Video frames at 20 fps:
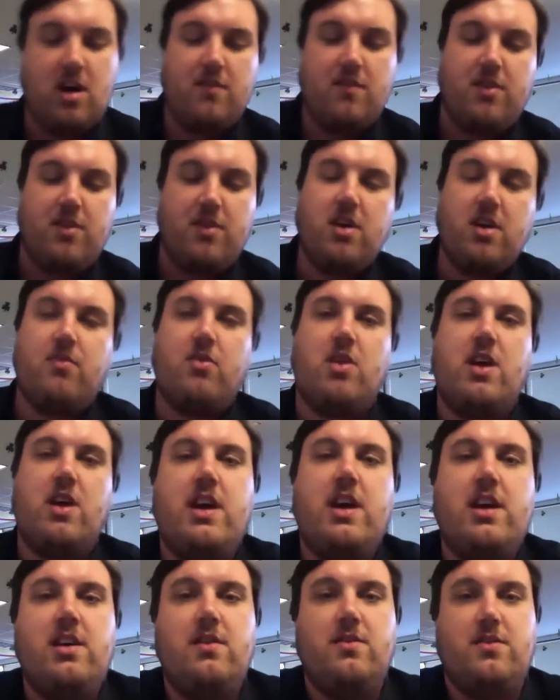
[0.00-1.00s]
offering a
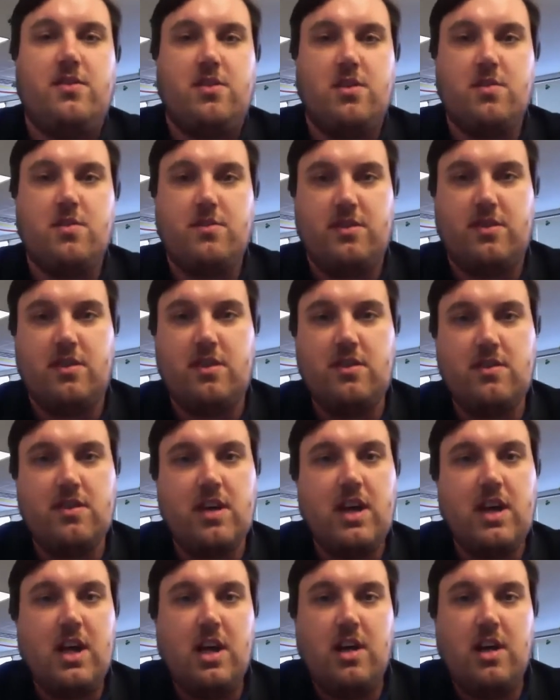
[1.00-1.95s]
variety of services